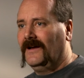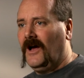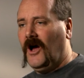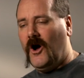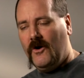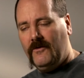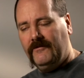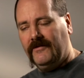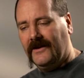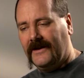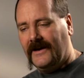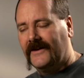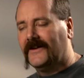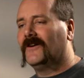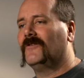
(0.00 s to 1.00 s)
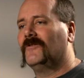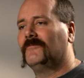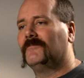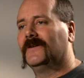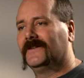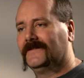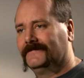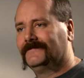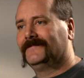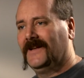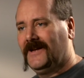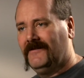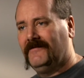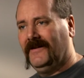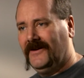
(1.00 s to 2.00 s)
Hopefully I don't, but
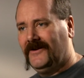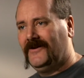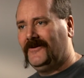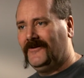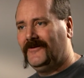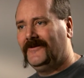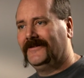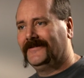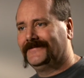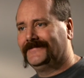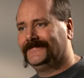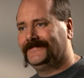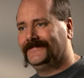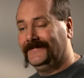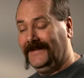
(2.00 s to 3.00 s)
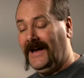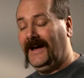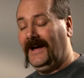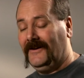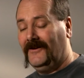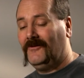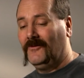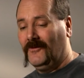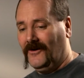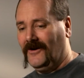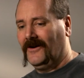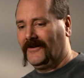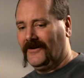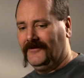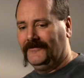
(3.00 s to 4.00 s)
if I do, I know where
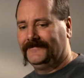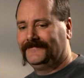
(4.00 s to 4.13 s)
I'll go.